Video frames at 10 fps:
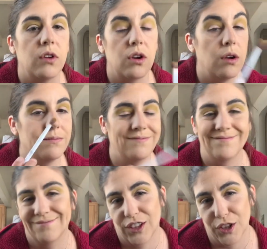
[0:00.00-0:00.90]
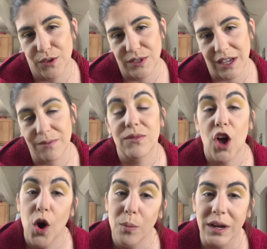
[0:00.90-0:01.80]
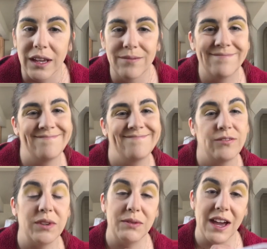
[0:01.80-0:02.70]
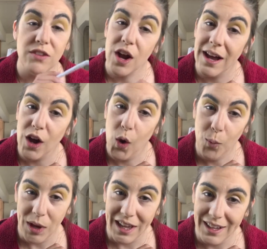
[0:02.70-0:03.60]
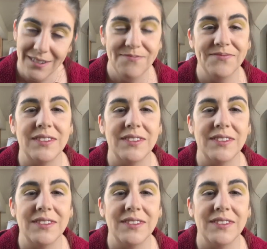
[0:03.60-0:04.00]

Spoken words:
or opening, when we have our eye open,